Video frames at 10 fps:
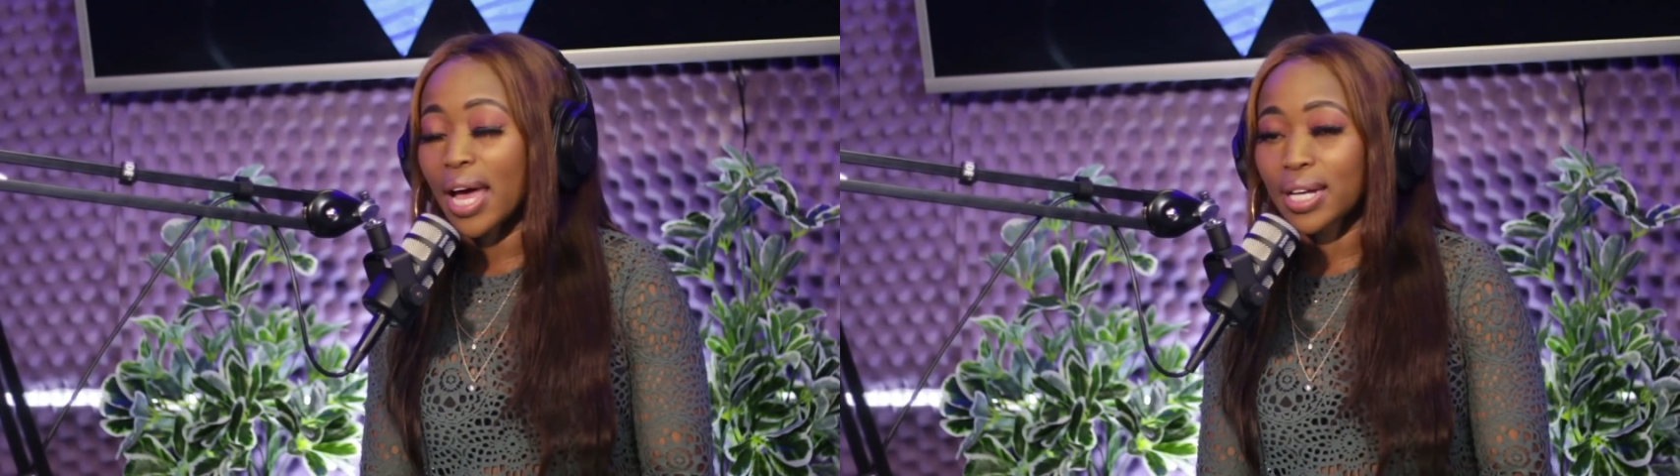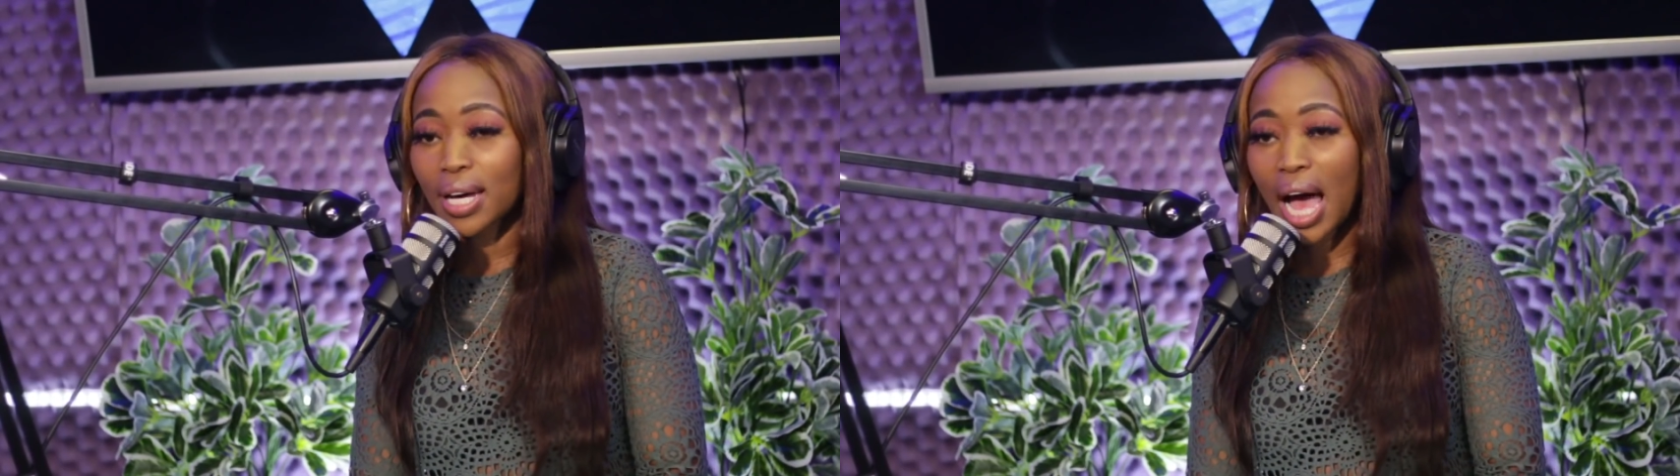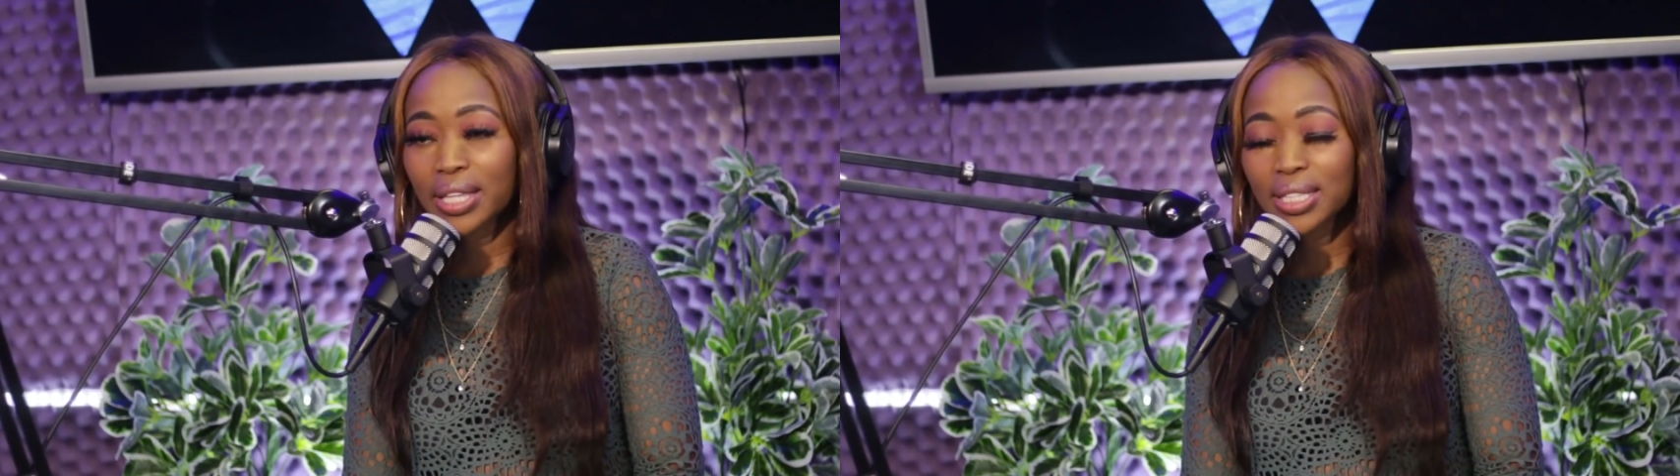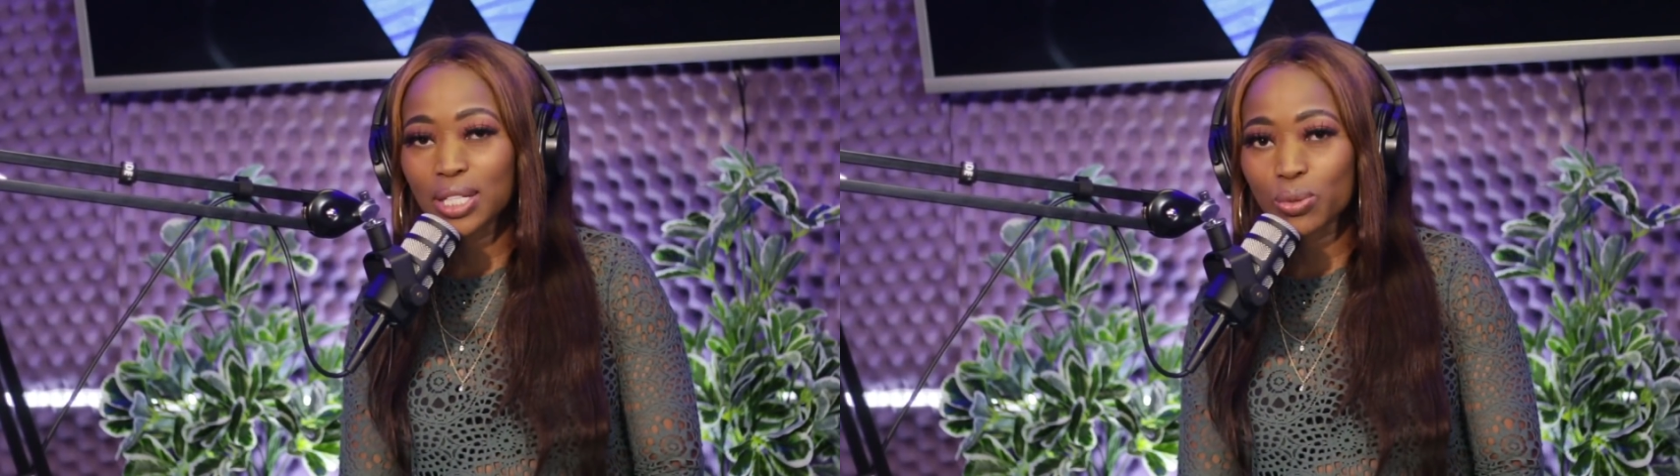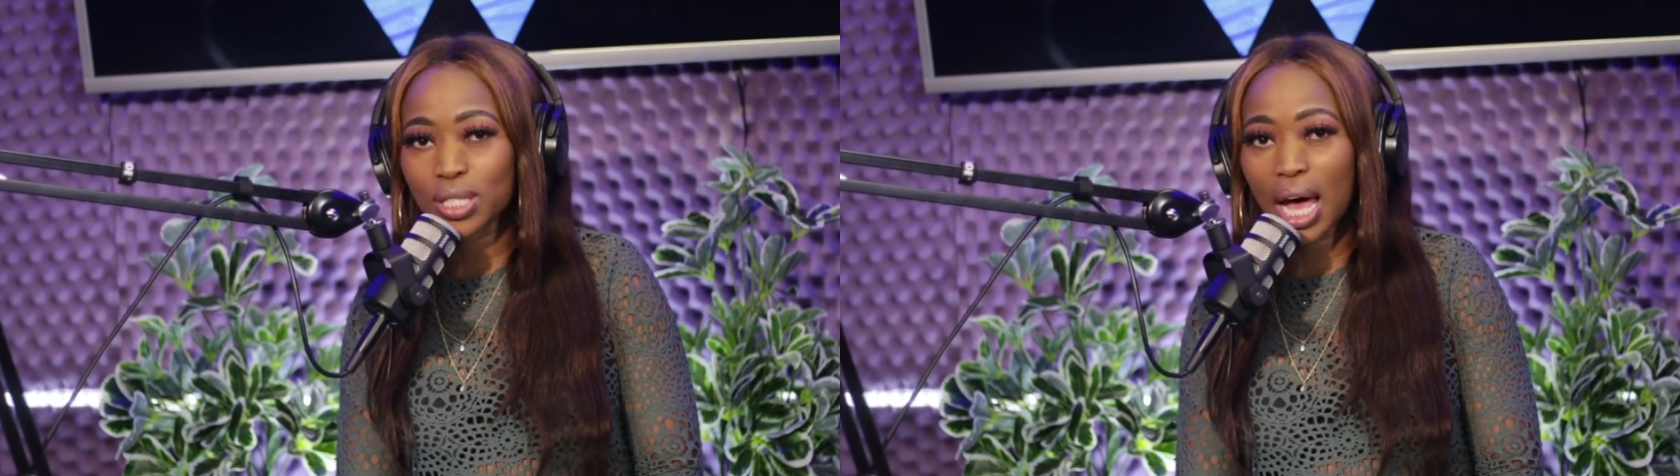And I think
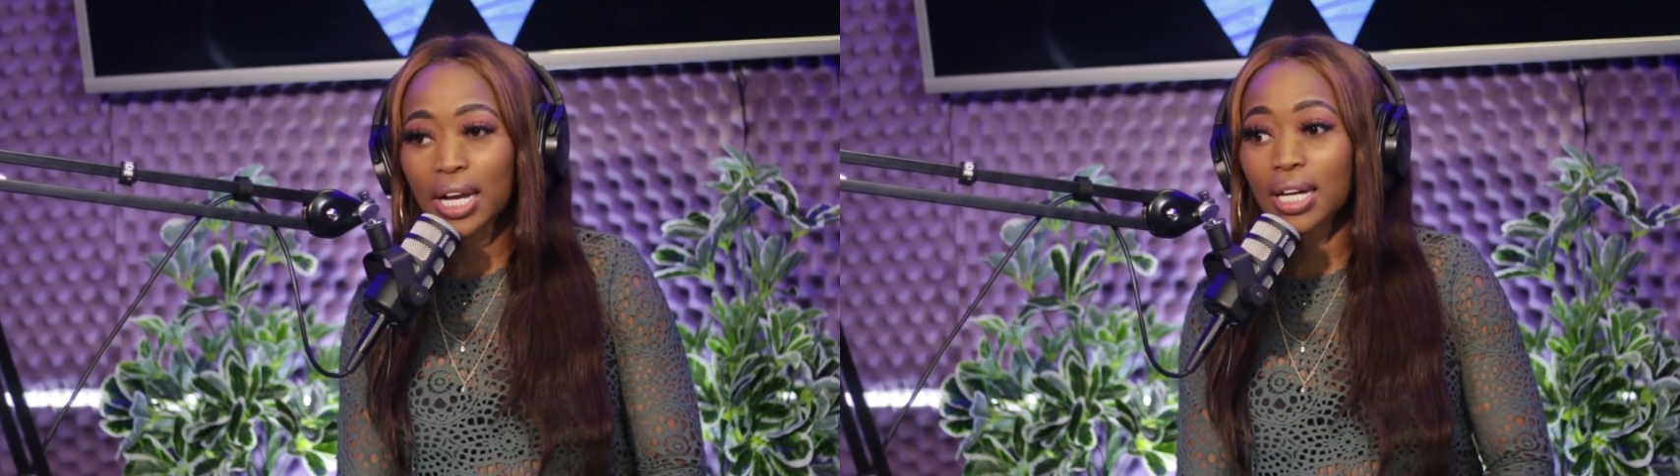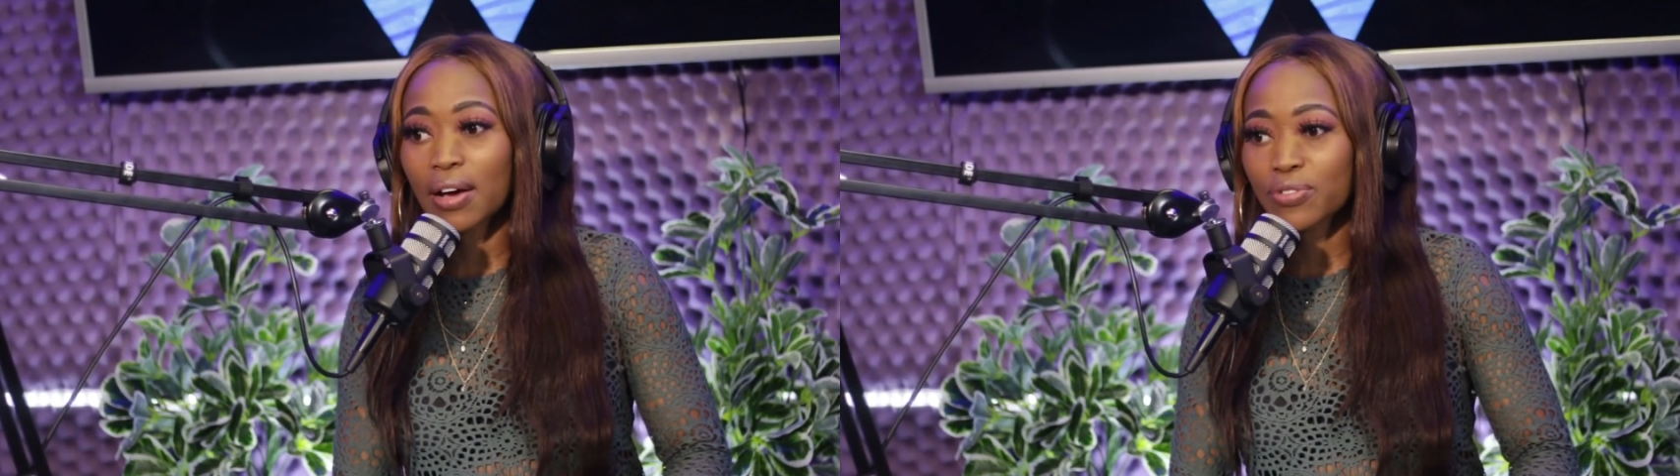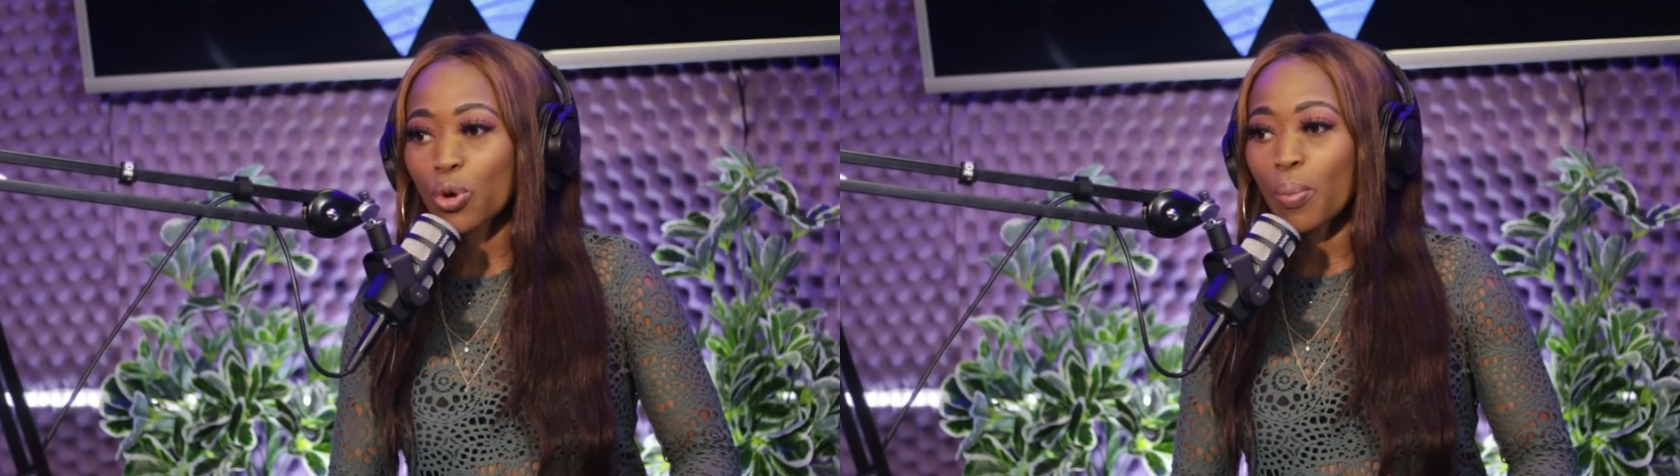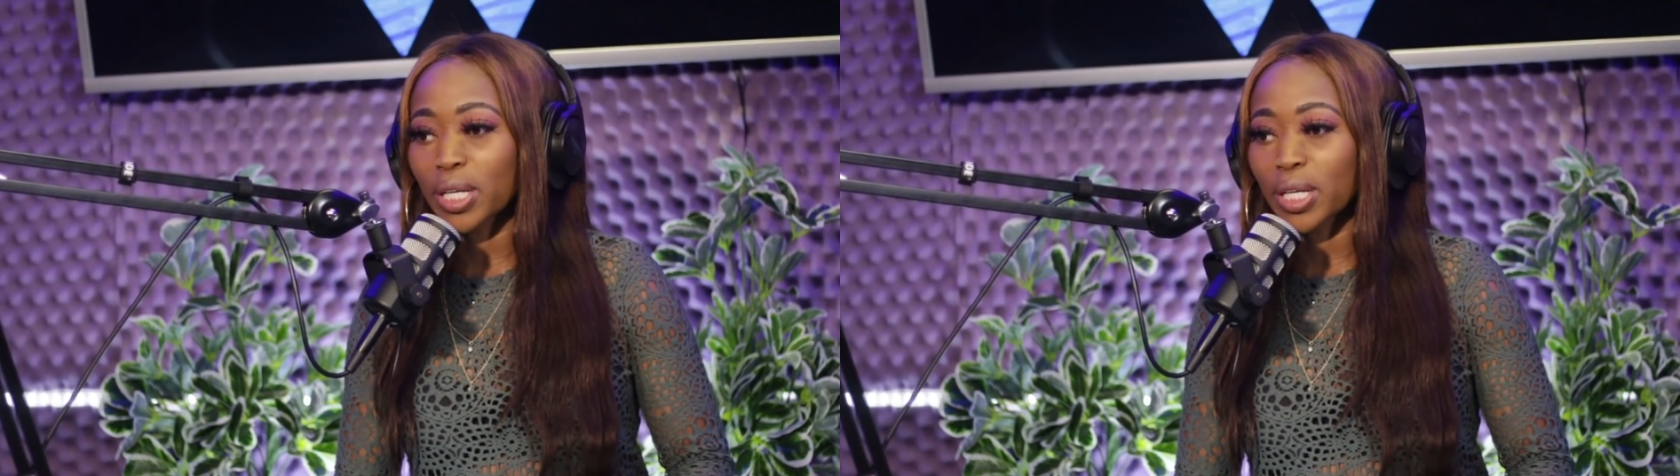that's what I love so